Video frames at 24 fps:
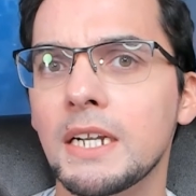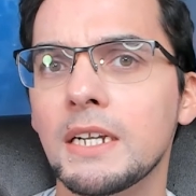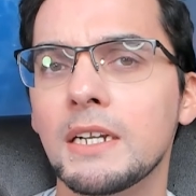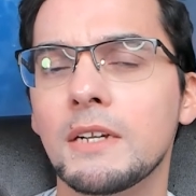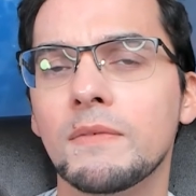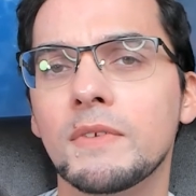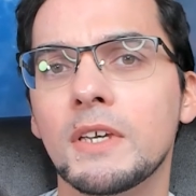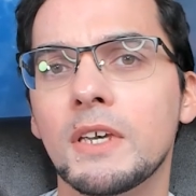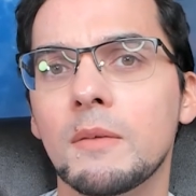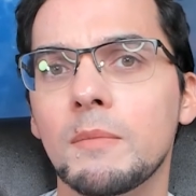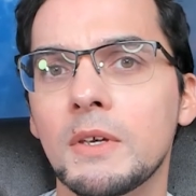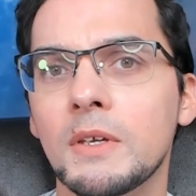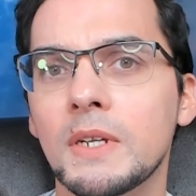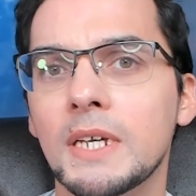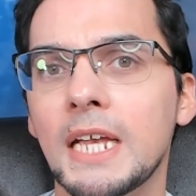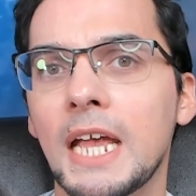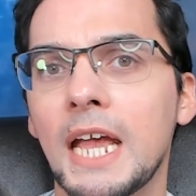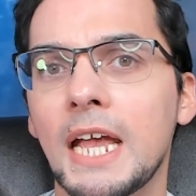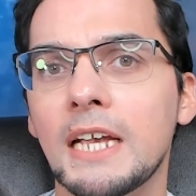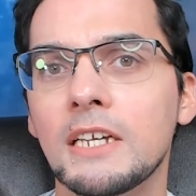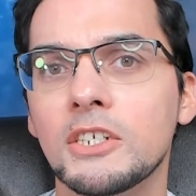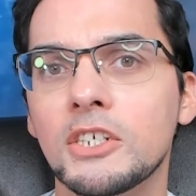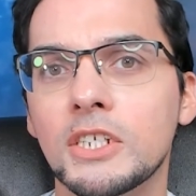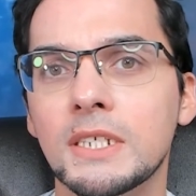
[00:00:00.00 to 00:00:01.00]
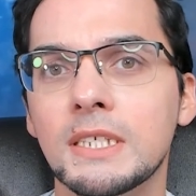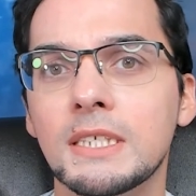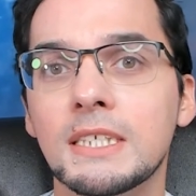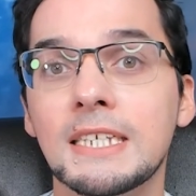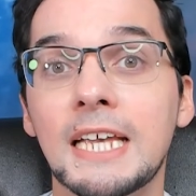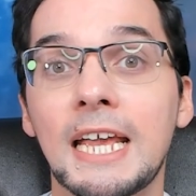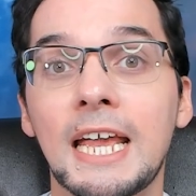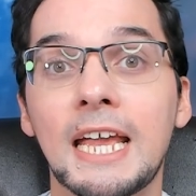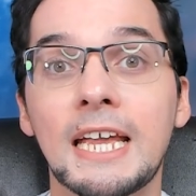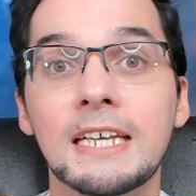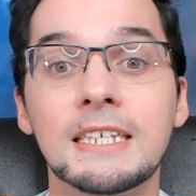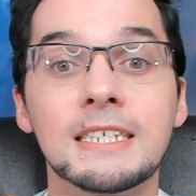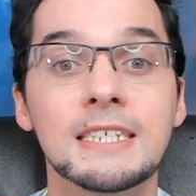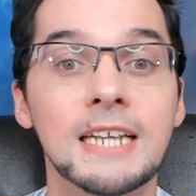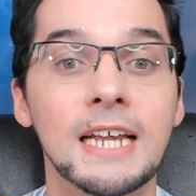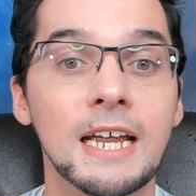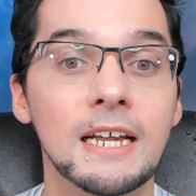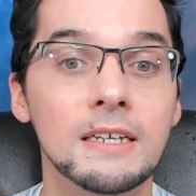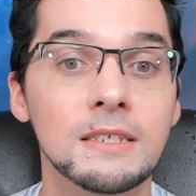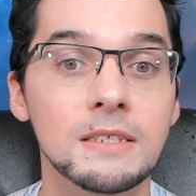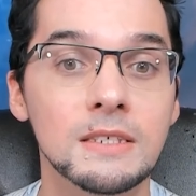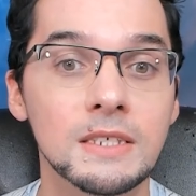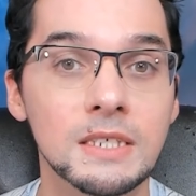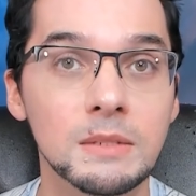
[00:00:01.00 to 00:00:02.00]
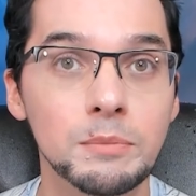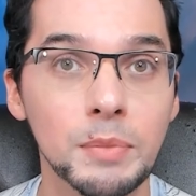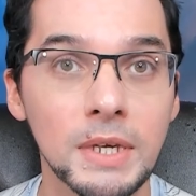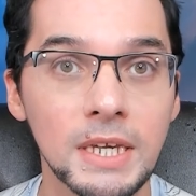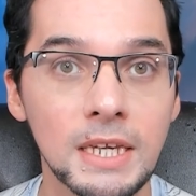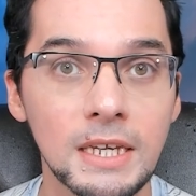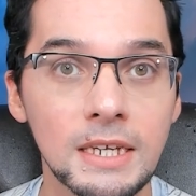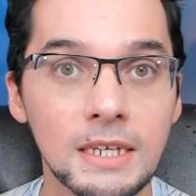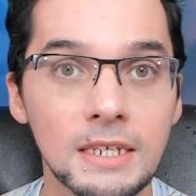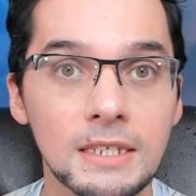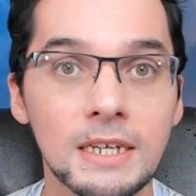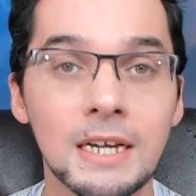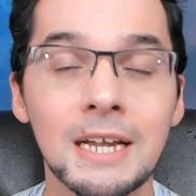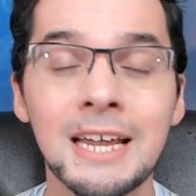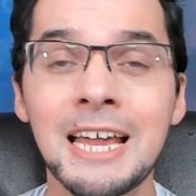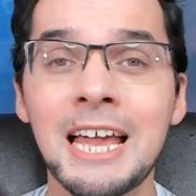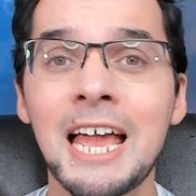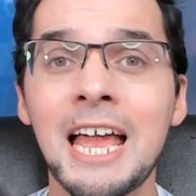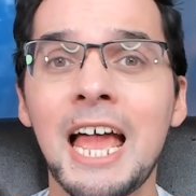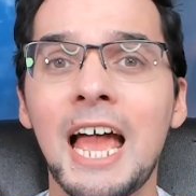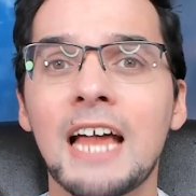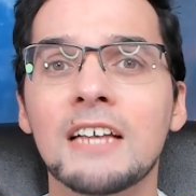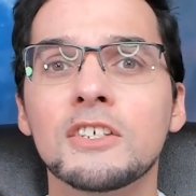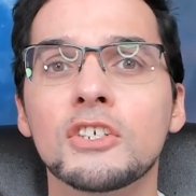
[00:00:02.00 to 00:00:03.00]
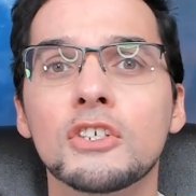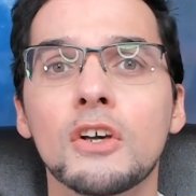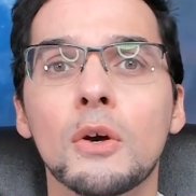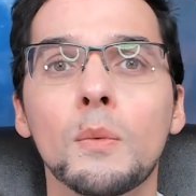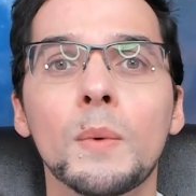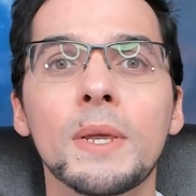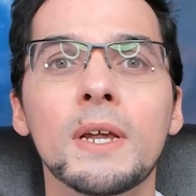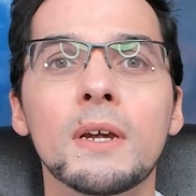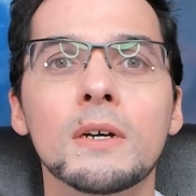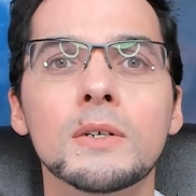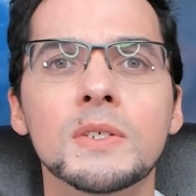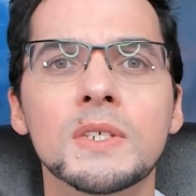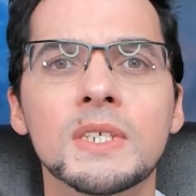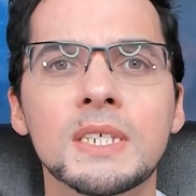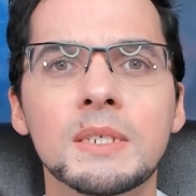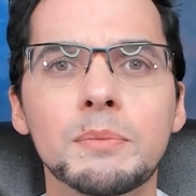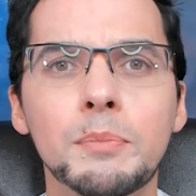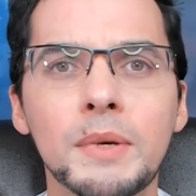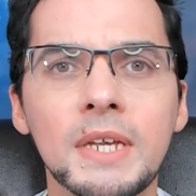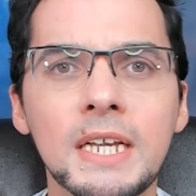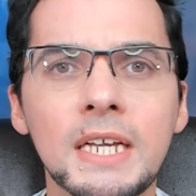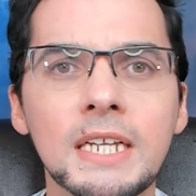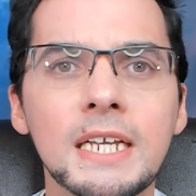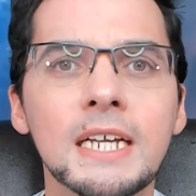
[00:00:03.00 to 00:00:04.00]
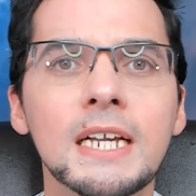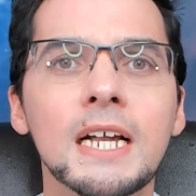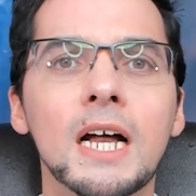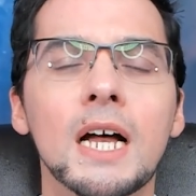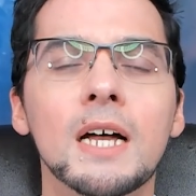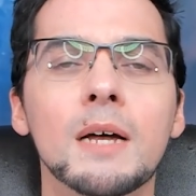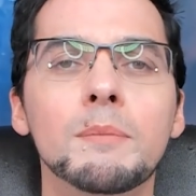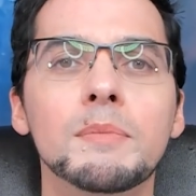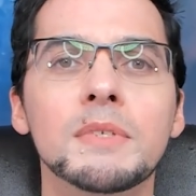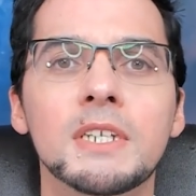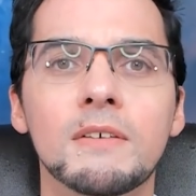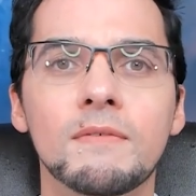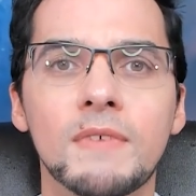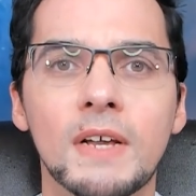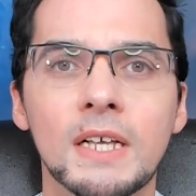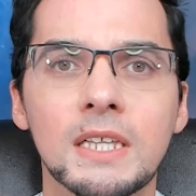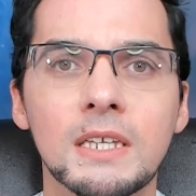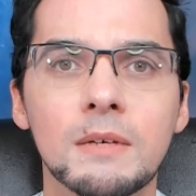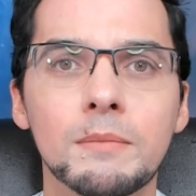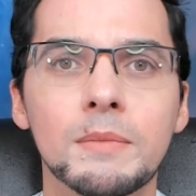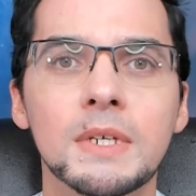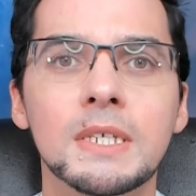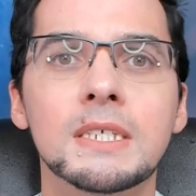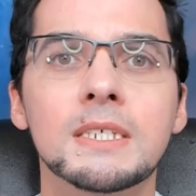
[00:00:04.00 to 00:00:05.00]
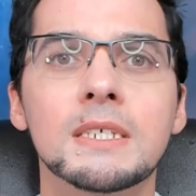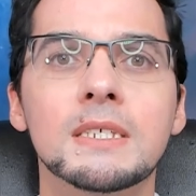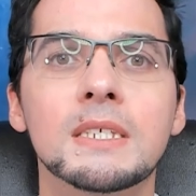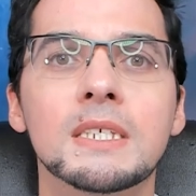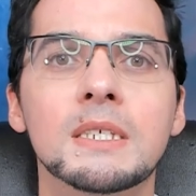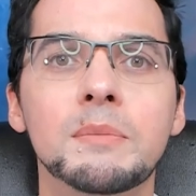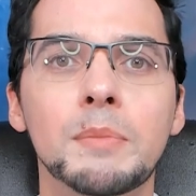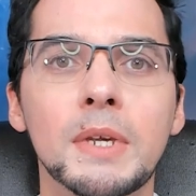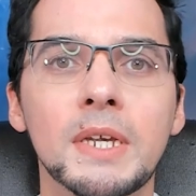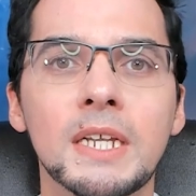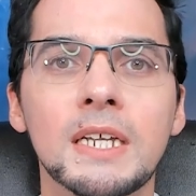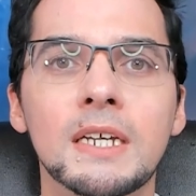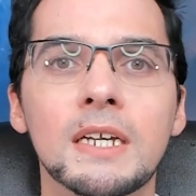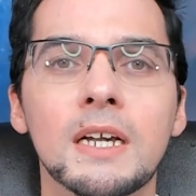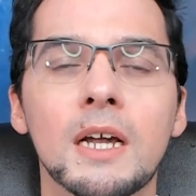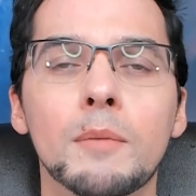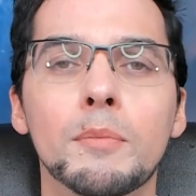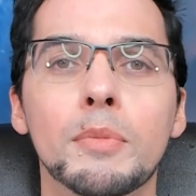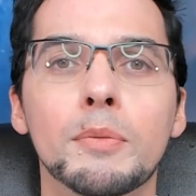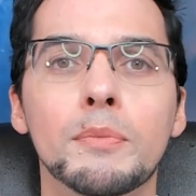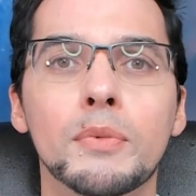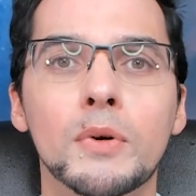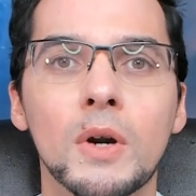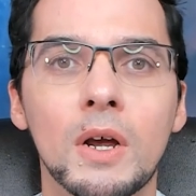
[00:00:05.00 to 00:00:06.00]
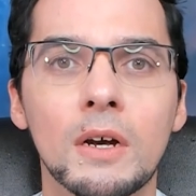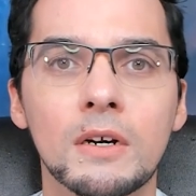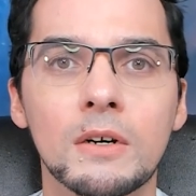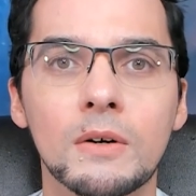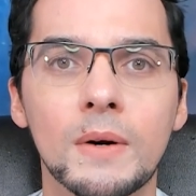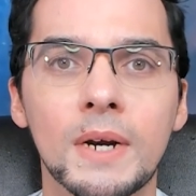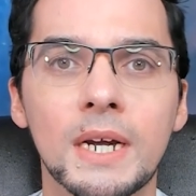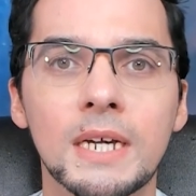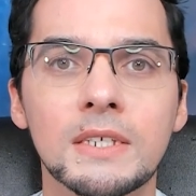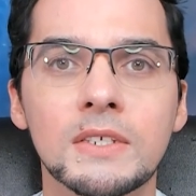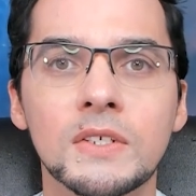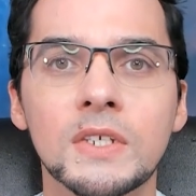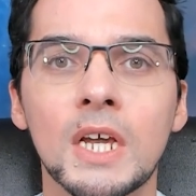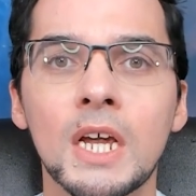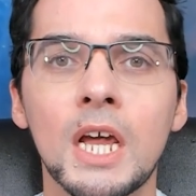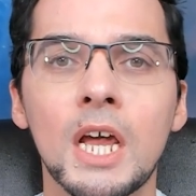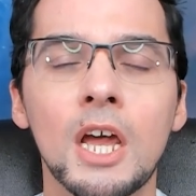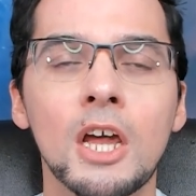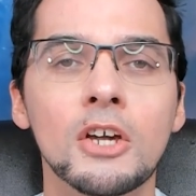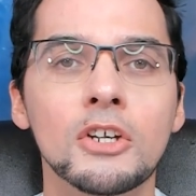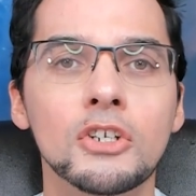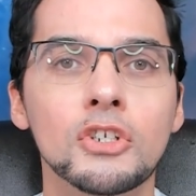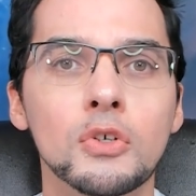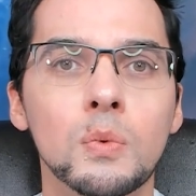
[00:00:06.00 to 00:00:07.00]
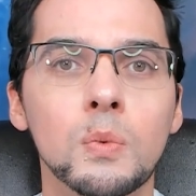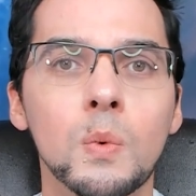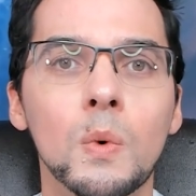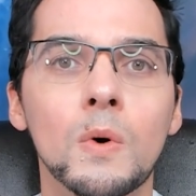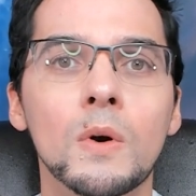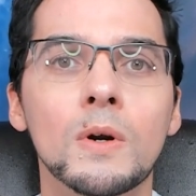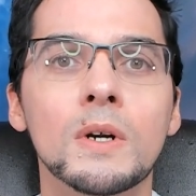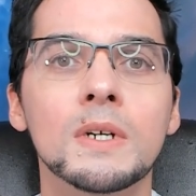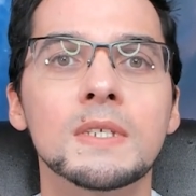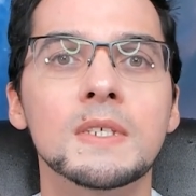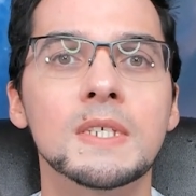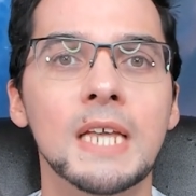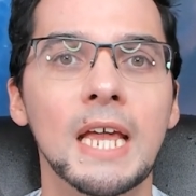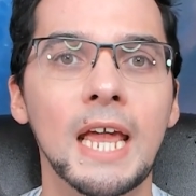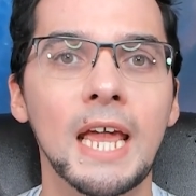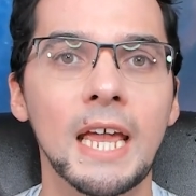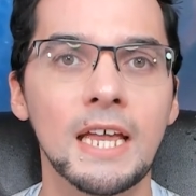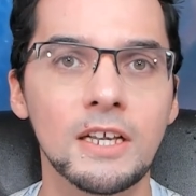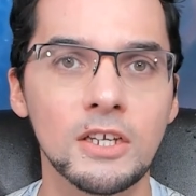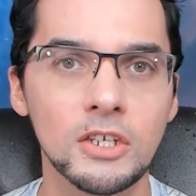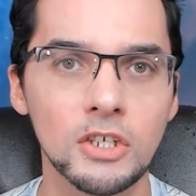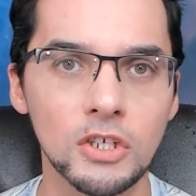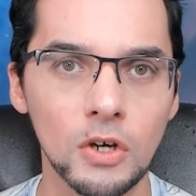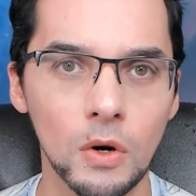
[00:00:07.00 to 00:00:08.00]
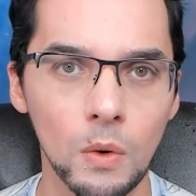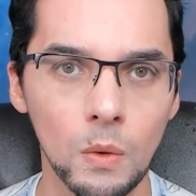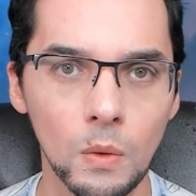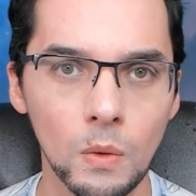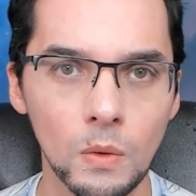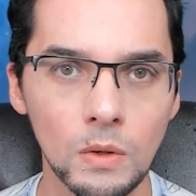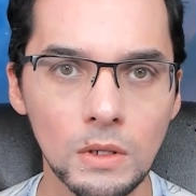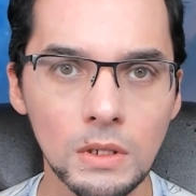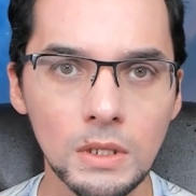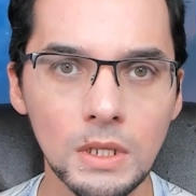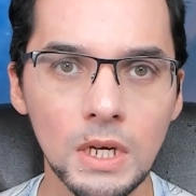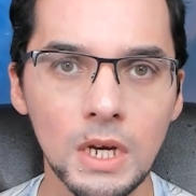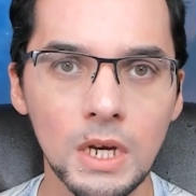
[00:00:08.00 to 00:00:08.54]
of communications, haste, and speed. And so we are speeding up developments and speeding up progress towards a goal